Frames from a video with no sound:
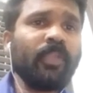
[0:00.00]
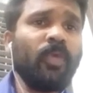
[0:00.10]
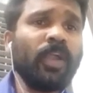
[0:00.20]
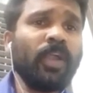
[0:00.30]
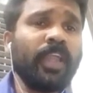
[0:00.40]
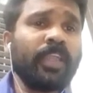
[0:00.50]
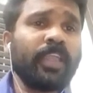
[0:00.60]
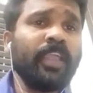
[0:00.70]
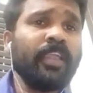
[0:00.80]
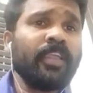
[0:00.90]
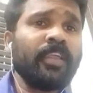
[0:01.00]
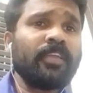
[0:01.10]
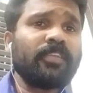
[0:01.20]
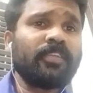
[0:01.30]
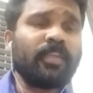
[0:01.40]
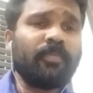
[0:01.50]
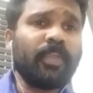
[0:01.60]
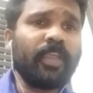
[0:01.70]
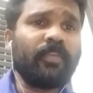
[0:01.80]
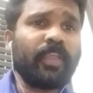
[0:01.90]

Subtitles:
Water like a ship. Here we can